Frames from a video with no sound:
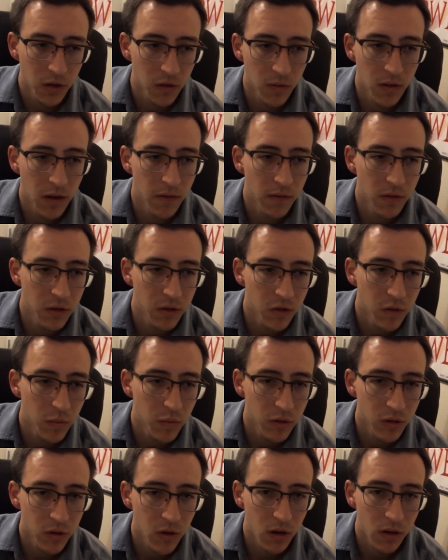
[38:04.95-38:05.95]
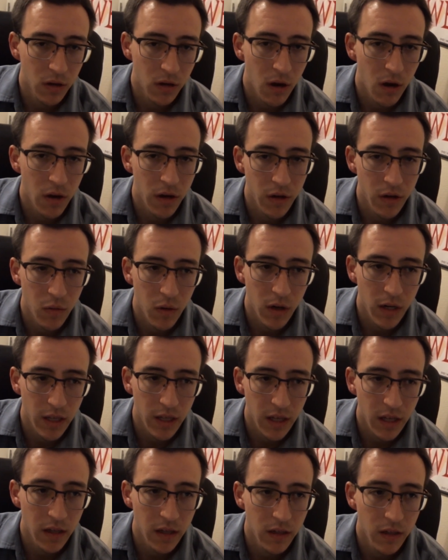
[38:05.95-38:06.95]
or whatever super strong card you want to
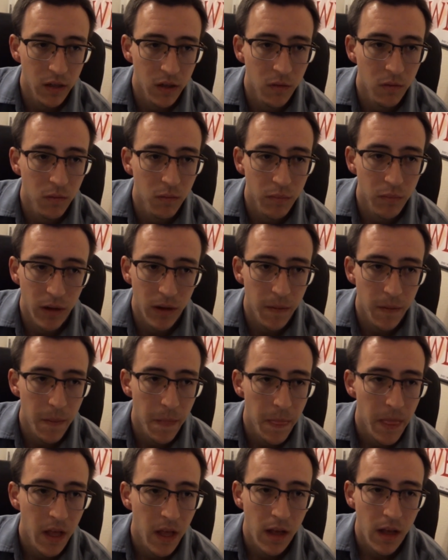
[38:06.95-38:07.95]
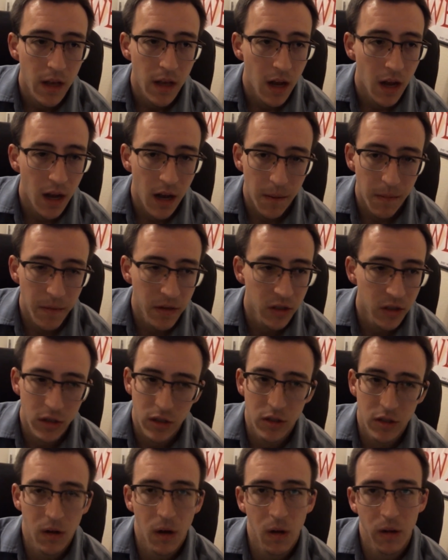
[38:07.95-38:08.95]
get to. But this is
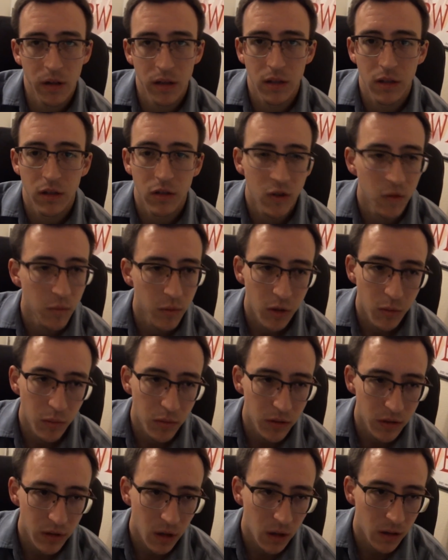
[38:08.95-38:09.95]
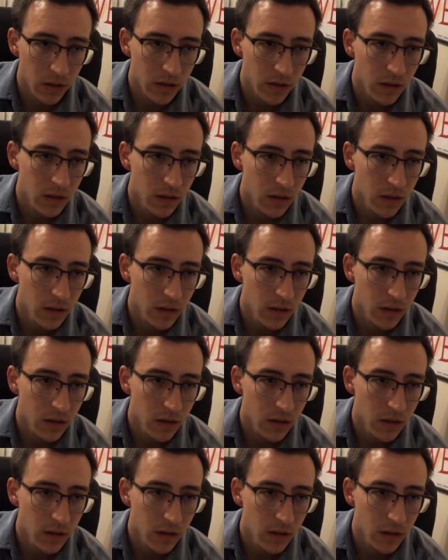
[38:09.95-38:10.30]
just solid, super duper solid,